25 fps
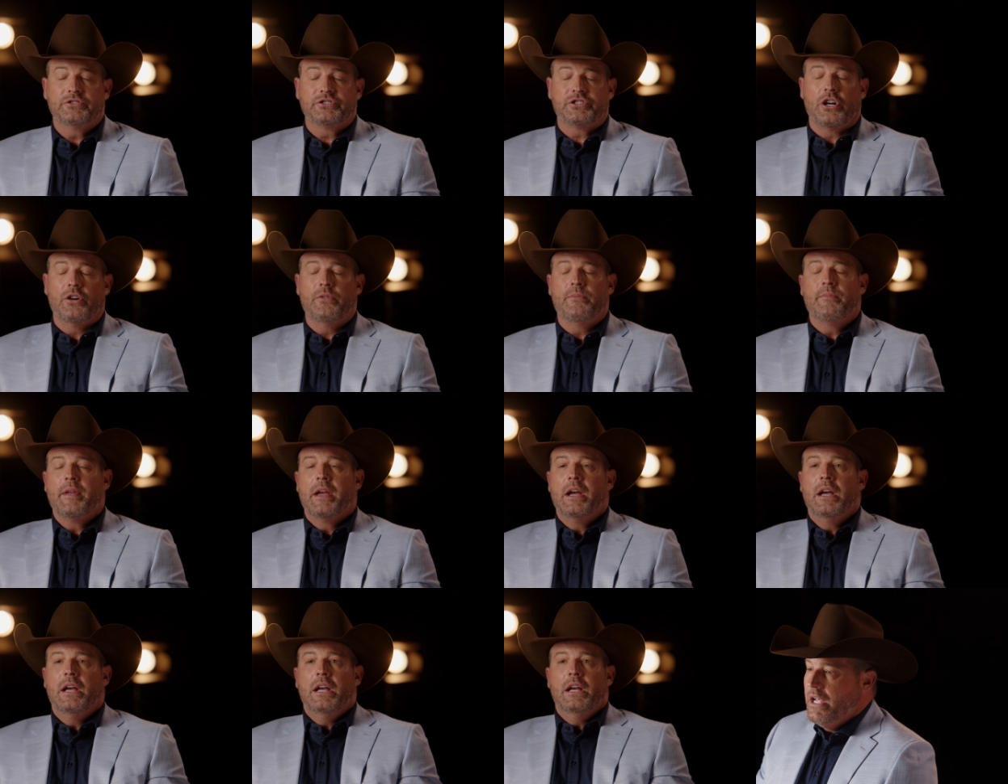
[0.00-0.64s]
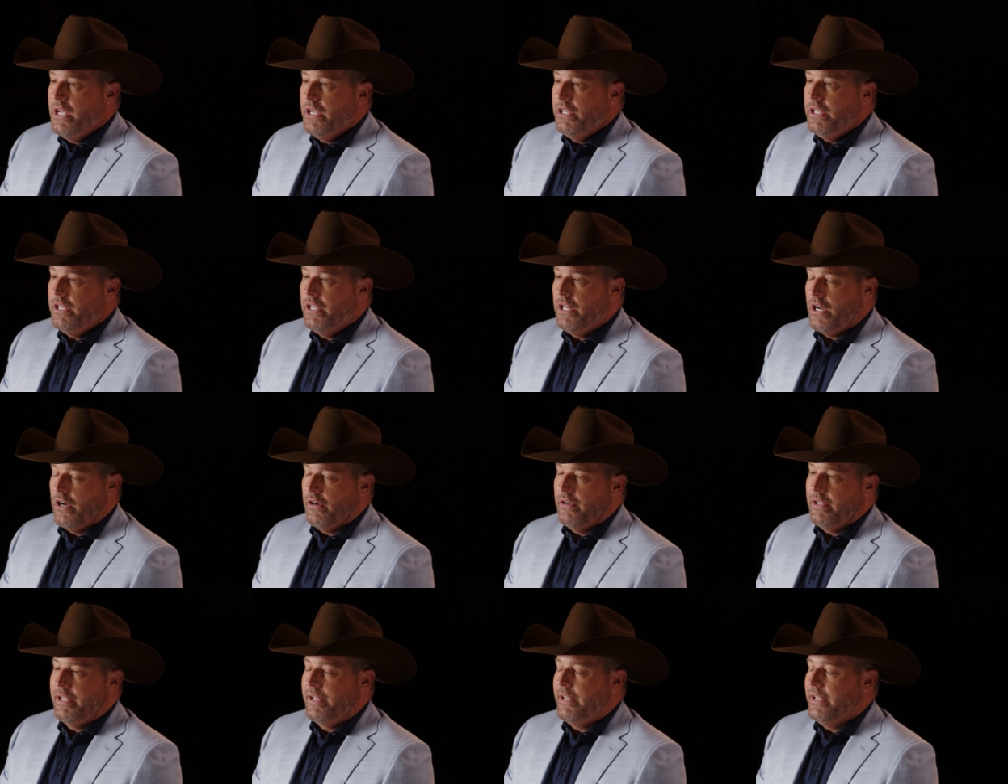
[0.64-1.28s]
So, you
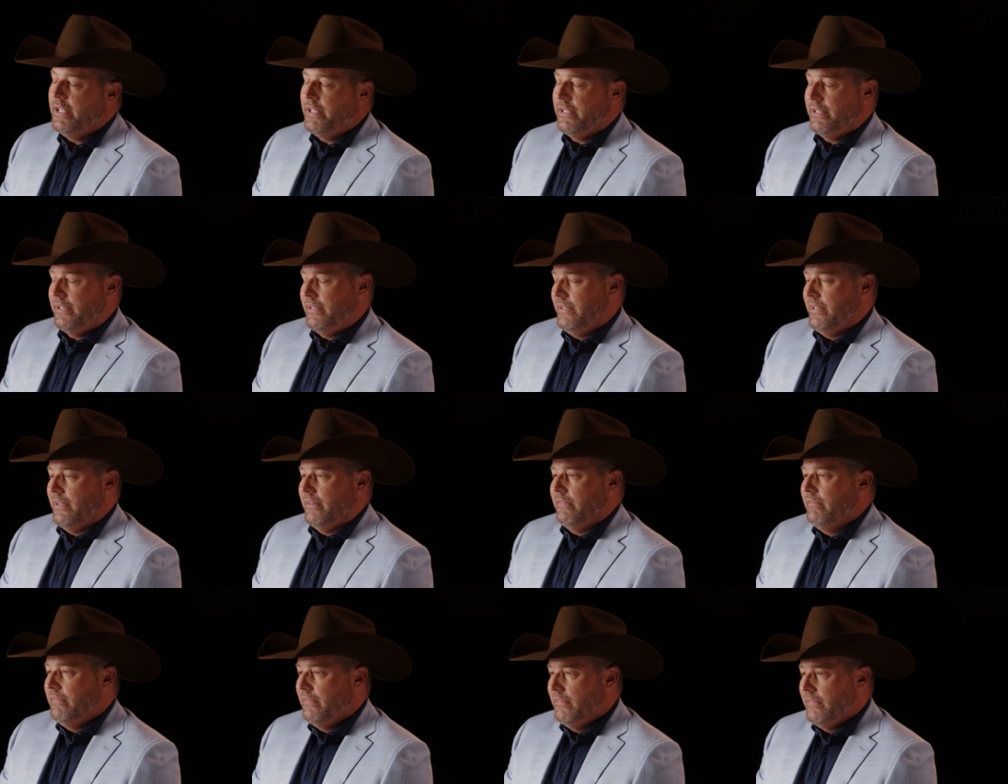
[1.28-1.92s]
know, it, you know,